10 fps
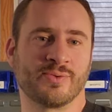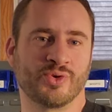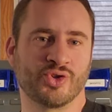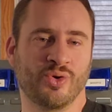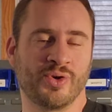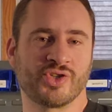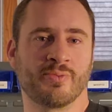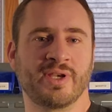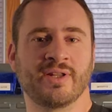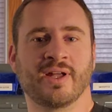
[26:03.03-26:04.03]
which will also
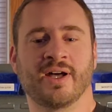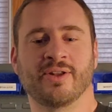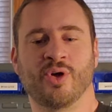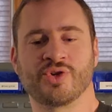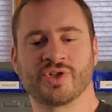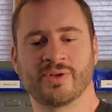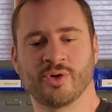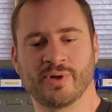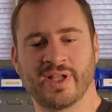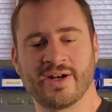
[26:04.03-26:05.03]
be launching a little
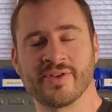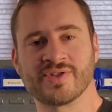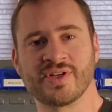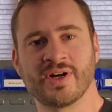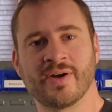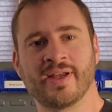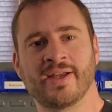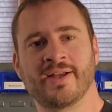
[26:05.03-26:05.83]
bit later this year.